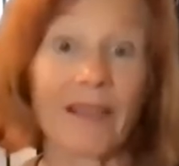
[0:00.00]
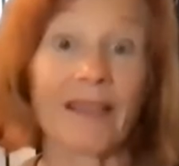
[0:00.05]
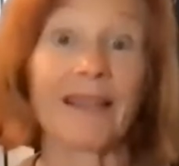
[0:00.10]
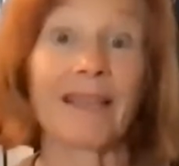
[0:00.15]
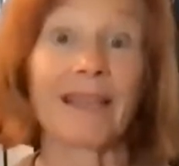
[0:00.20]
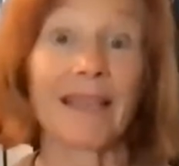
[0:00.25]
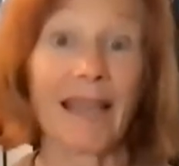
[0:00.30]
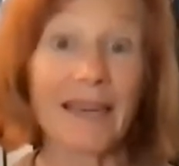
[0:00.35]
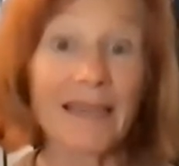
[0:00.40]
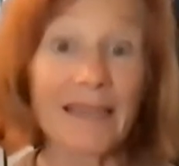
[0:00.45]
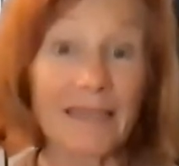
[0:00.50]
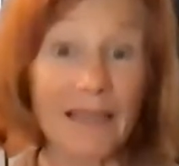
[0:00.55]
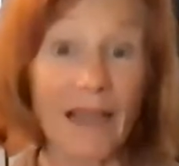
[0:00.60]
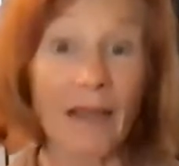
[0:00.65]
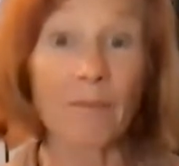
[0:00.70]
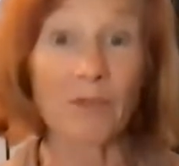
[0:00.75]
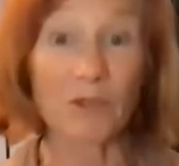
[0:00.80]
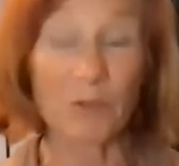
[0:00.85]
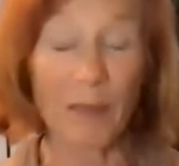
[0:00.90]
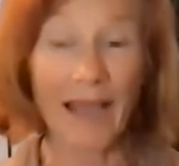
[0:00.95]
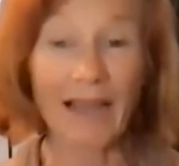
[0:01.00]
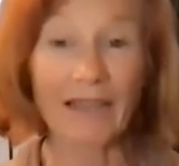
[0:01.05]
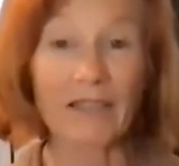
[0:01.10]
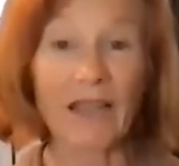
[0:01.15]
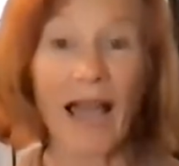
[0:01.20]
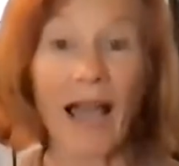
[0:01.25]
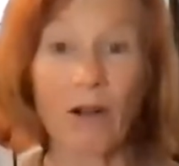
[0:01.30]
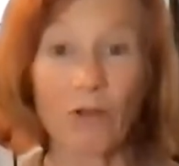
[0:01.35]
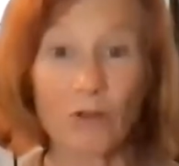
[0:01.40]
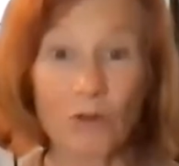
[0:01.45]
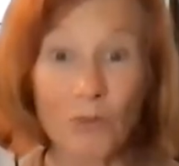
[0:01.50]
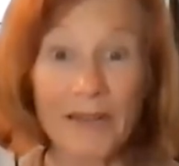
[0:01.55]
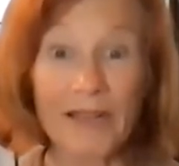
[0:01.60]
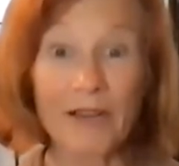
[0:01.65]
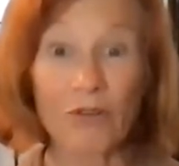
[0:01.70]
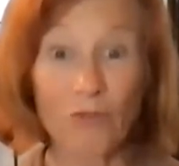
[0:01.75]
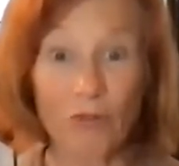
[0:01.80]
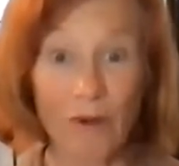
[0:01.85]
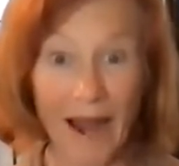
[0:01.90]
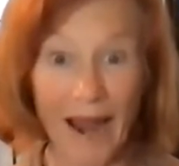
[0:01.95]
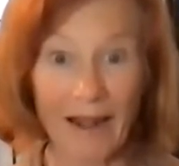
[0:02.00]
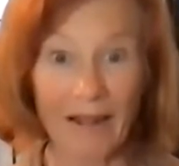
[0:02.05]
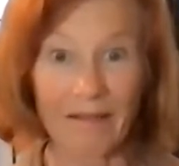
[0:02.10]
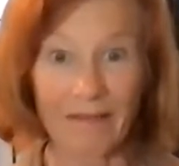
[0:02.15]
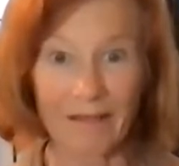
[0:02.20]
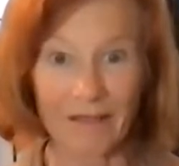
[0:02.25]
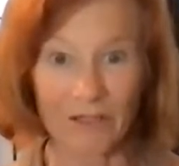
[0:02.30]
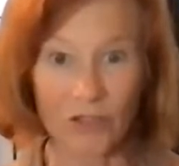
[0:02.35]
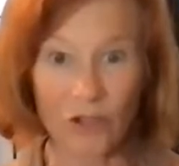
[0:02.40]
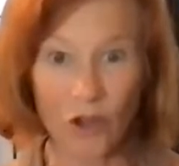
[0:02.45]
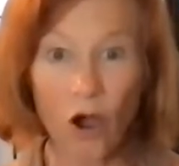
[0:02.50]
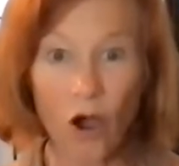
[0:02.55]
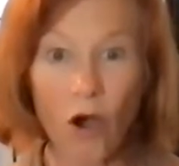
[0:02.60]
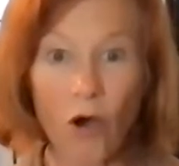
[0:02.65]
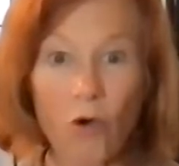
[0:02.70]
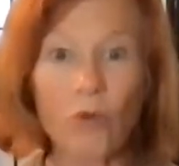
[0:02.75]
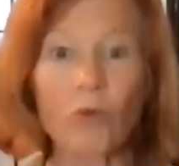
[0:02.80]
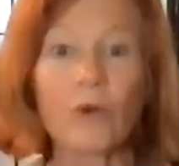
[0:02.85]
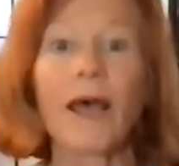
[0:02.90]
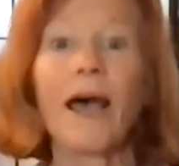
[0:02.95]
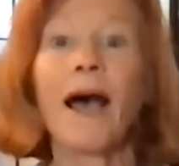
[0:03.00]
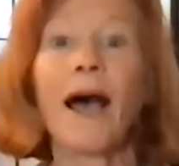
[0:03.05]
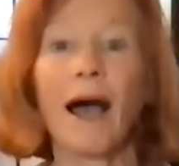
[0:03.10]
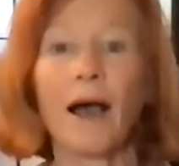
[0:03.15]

And again, it comes back to how do we crack this code?